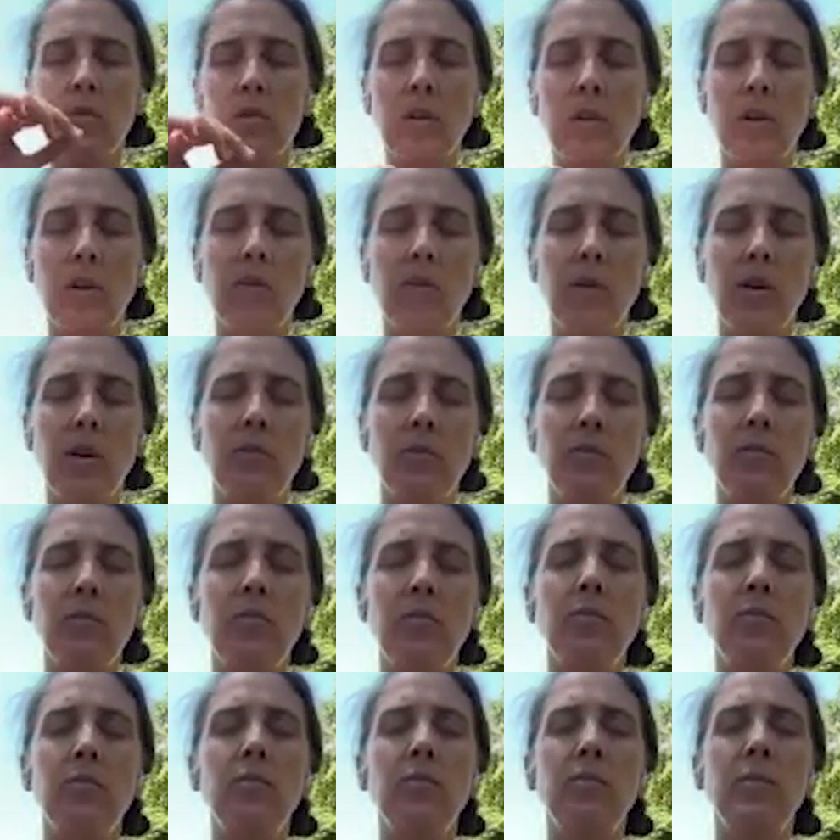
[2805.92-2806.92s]
Whenever
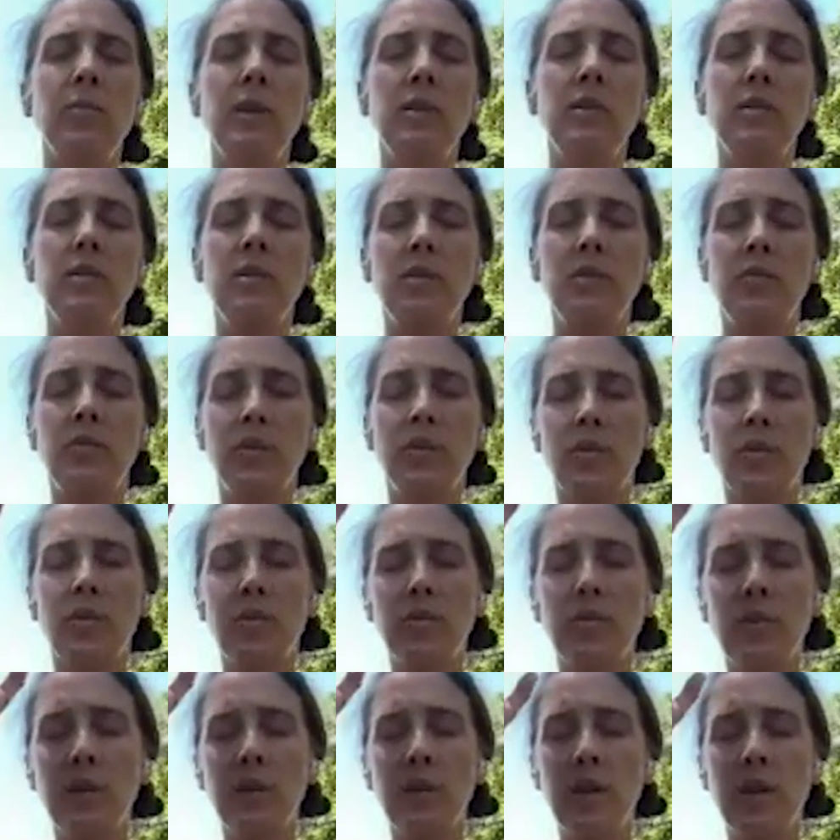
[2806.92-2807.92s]
I'm in
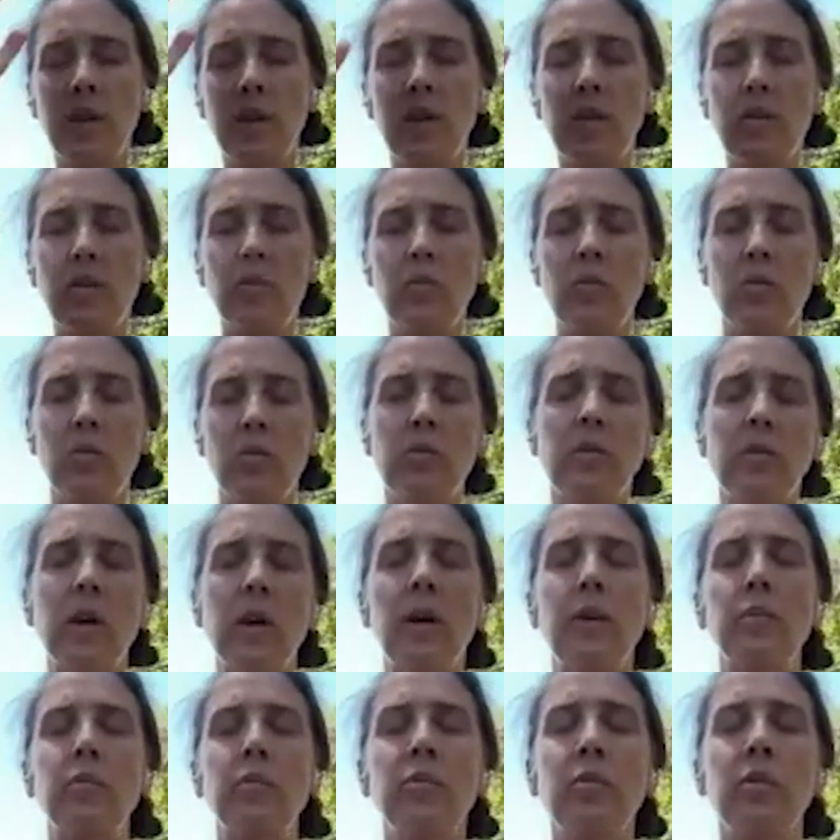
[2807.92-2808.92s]
difficulty, I will
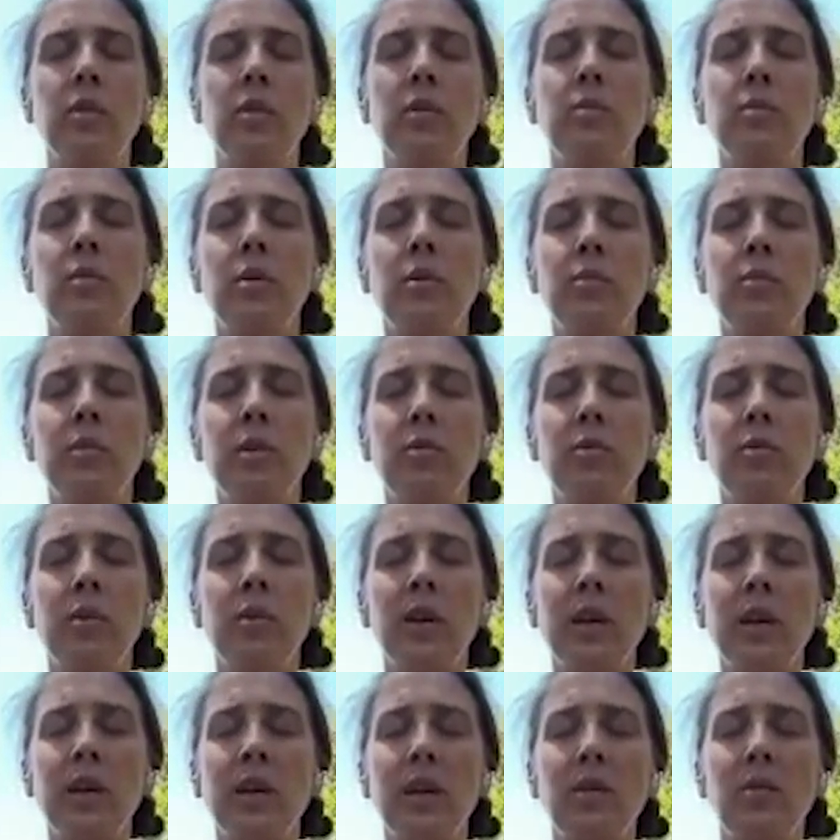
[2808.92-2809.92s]
stop for a moment
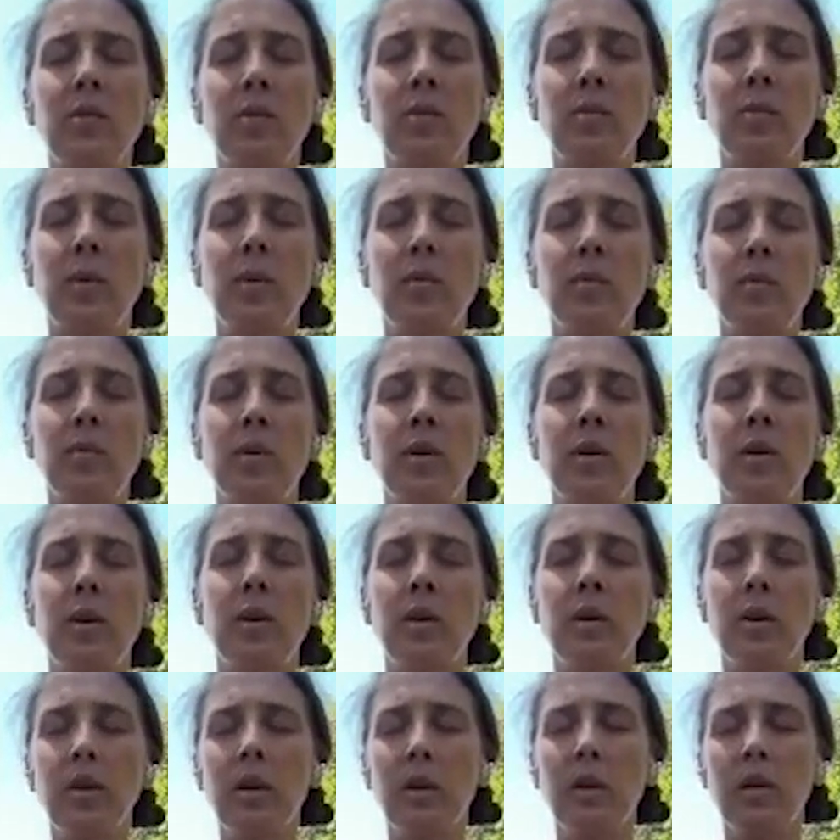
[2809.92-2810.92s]
when I can
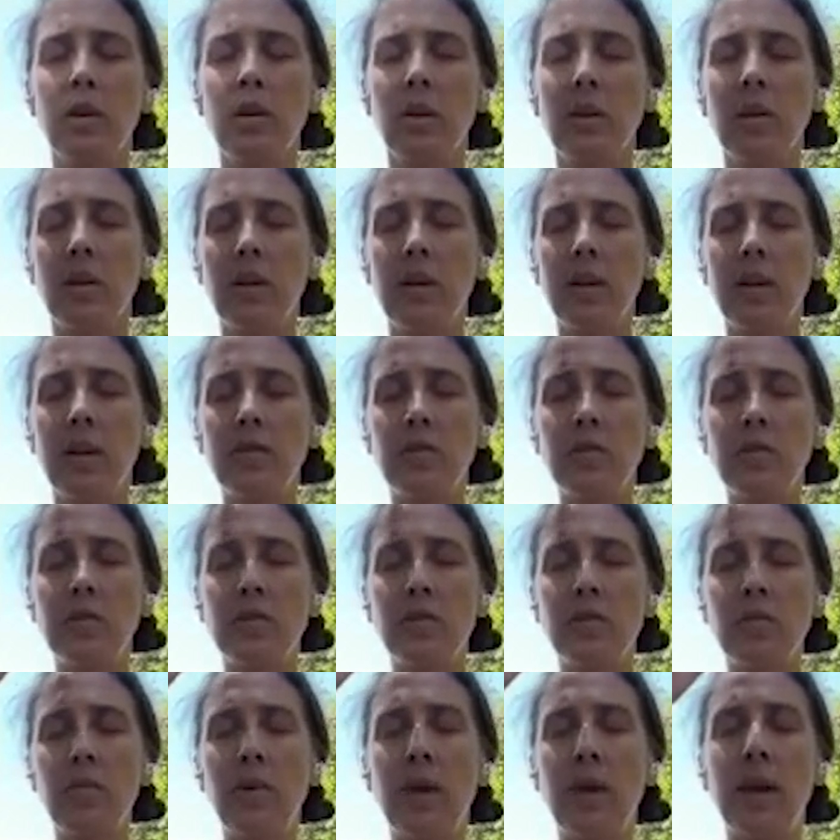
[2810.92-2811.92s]
remember and
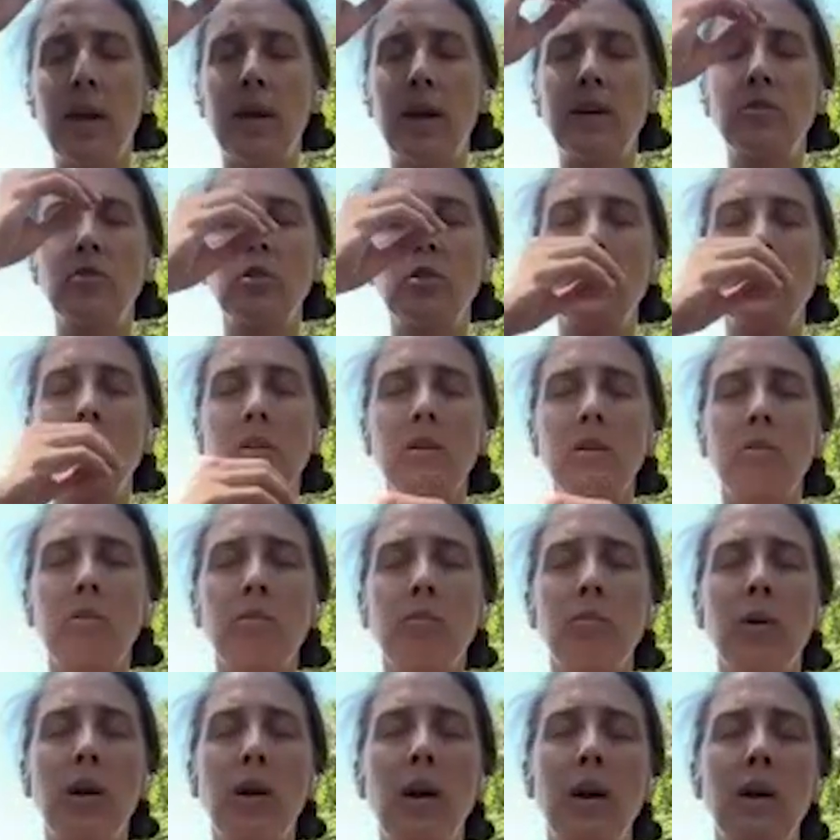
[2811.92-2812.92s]
just imagine the
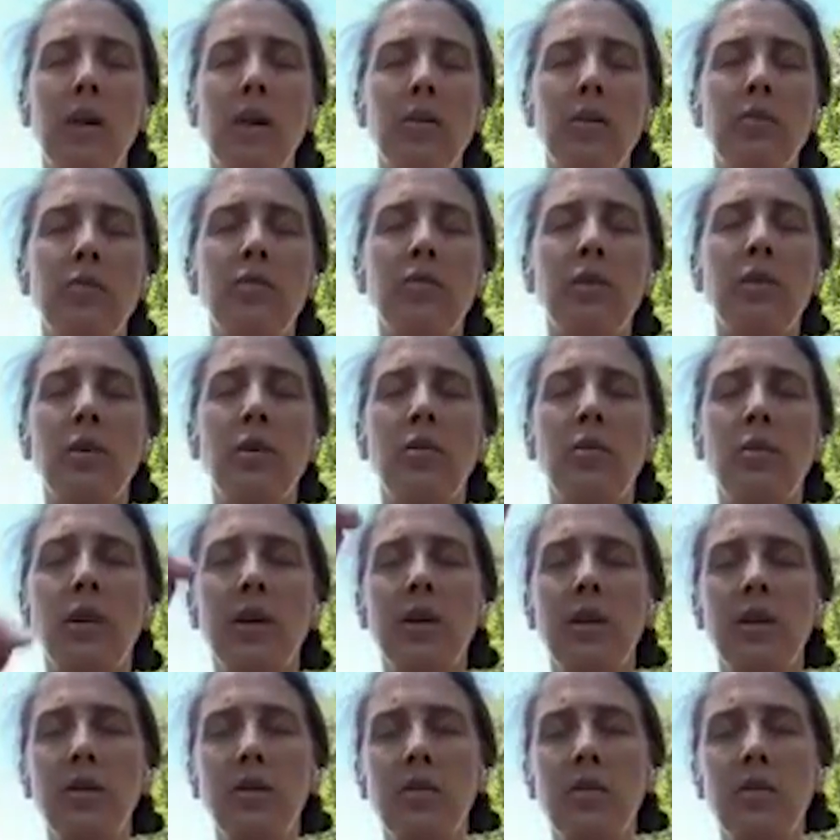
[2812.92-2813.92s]
breath
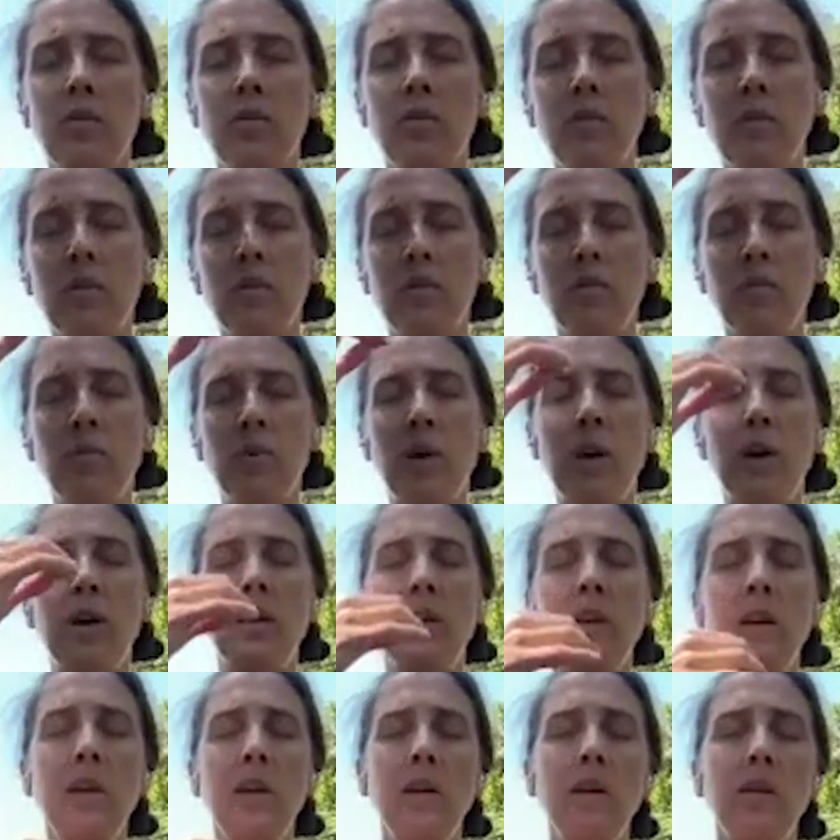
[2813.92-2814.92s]
flowing through this
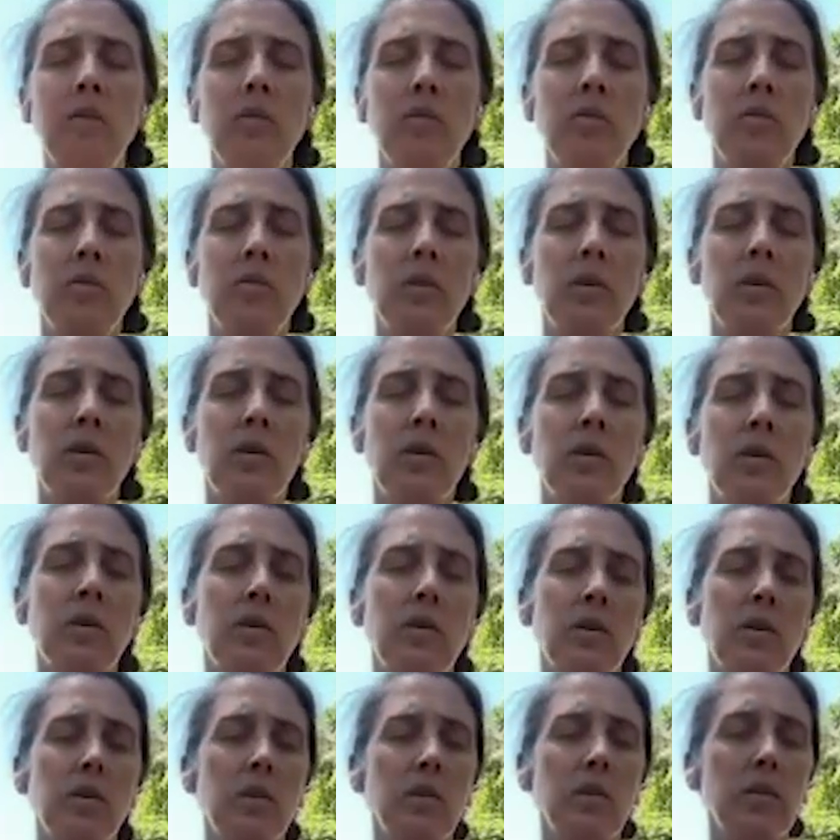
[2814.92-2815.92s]
body
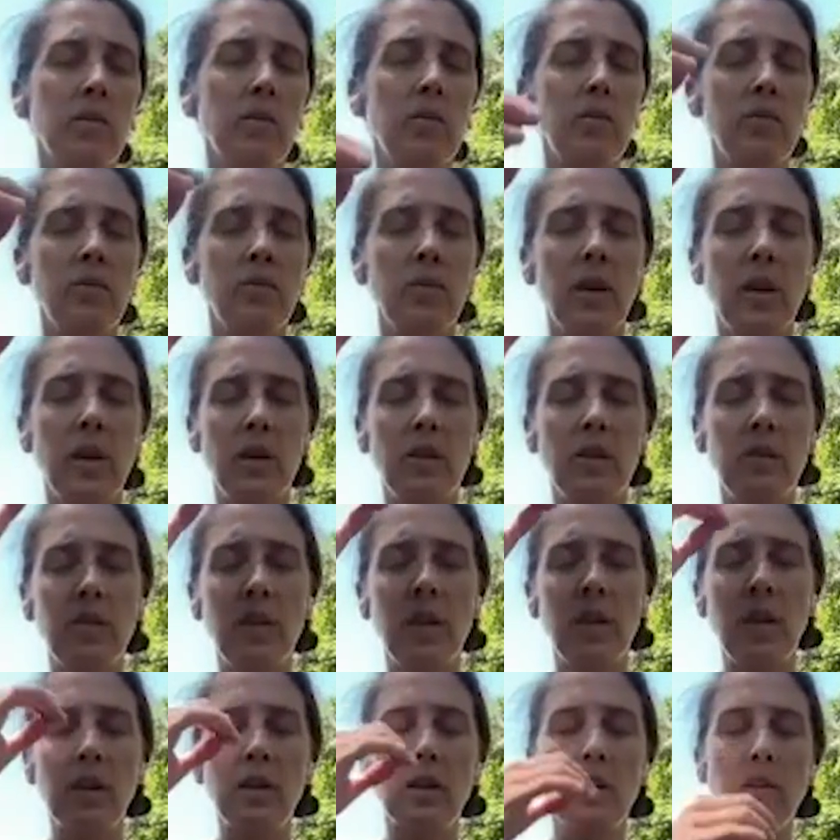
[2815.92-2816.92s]
as
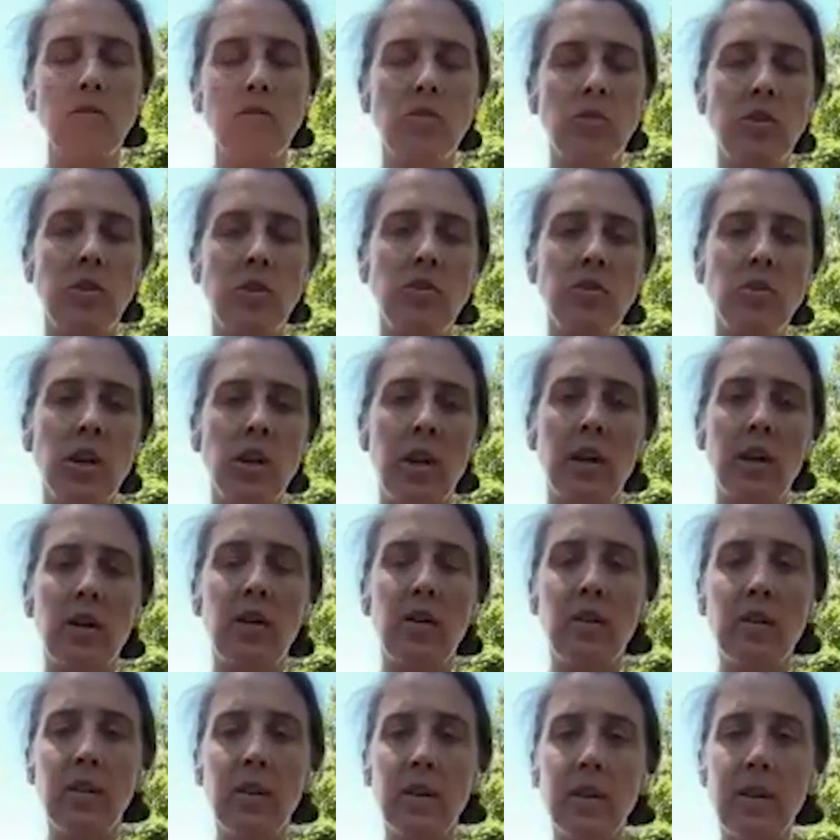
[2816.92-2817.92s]
the energy
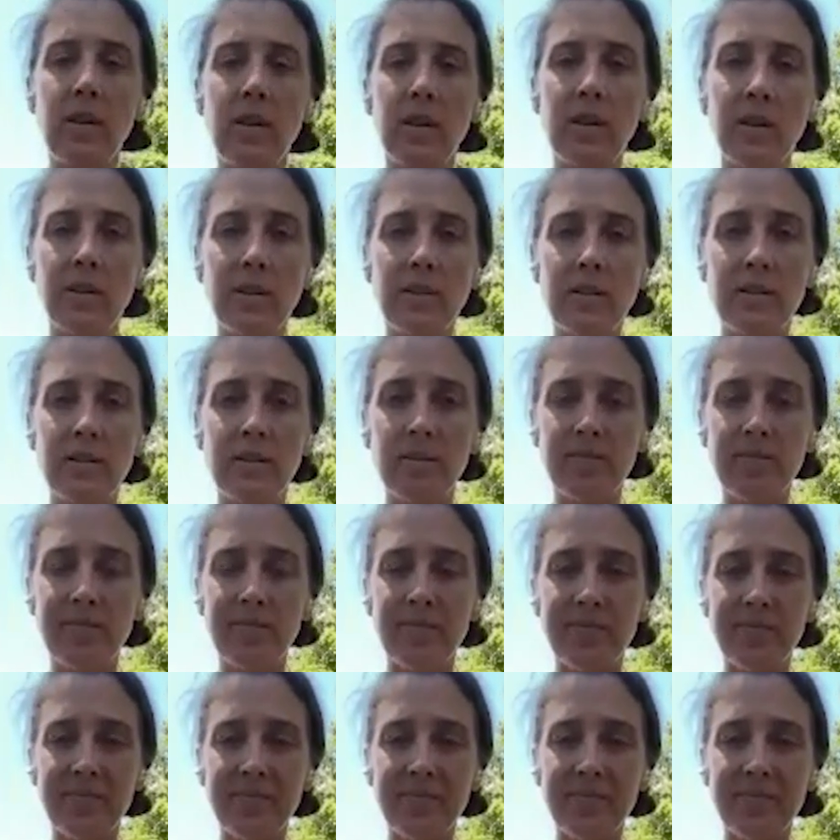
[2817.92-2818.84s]
channel that it is.